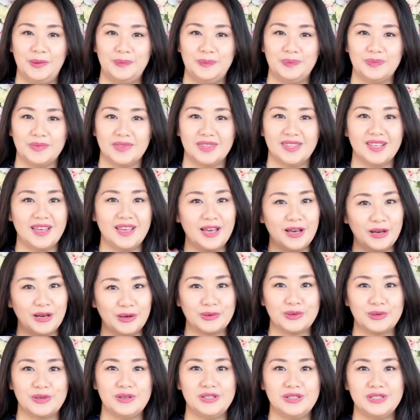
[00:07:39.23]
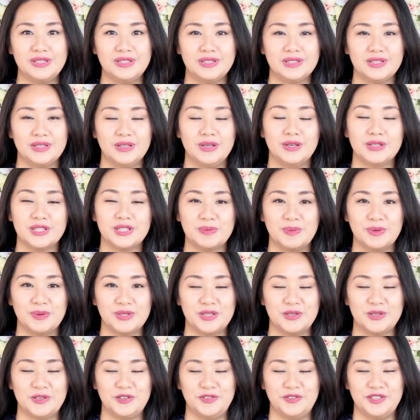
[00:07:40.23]
um, the elders
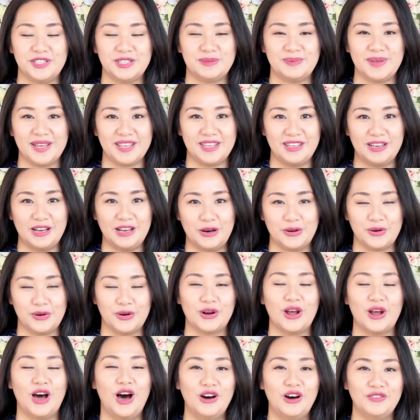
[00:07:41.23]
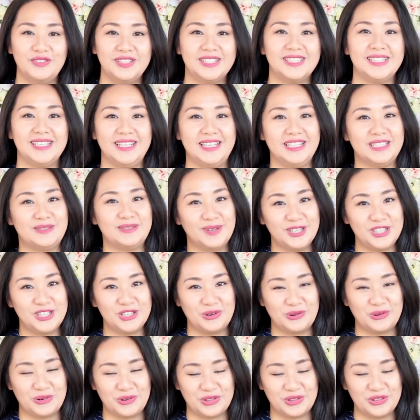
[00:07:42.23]
you're supposed to respect your elder, and obviously
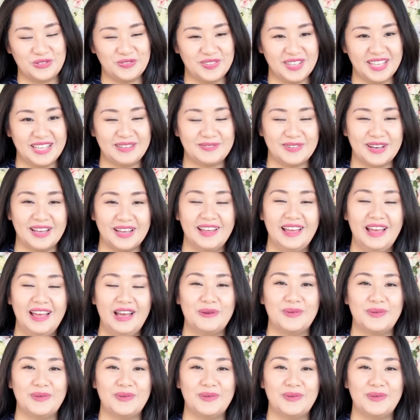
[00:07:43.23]
he's much older than me.